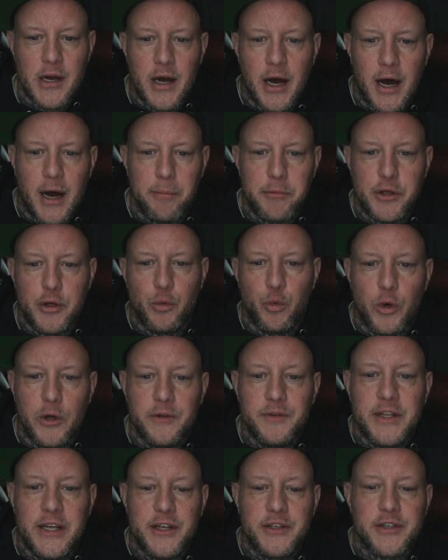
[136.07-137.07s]
you will
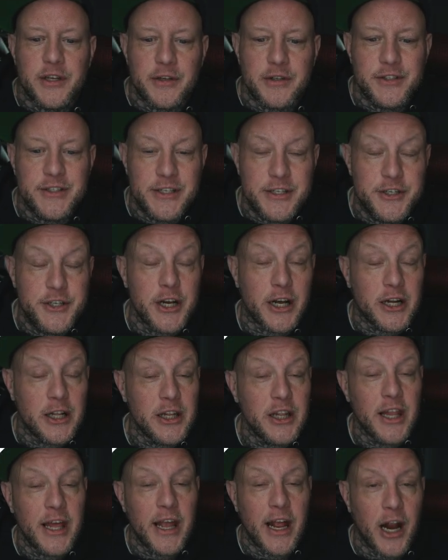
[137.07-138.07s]
need to
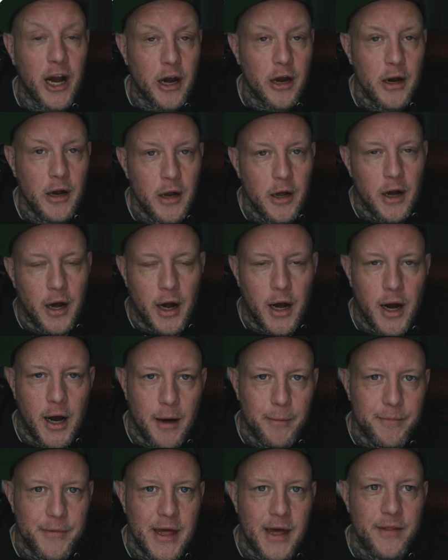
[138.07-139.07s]
declare
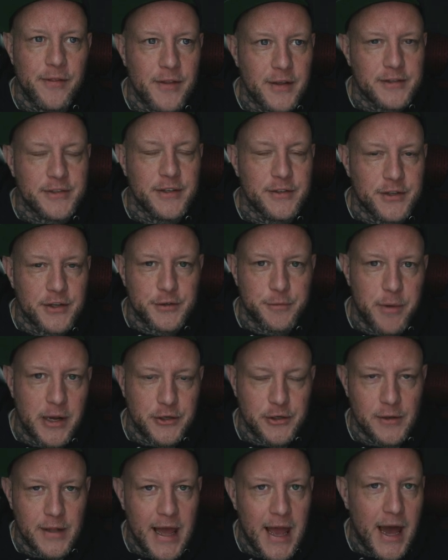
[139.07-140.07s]
that this is a
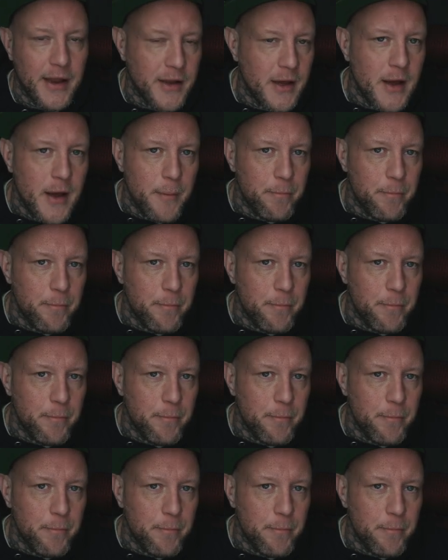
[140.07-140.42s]
special ad.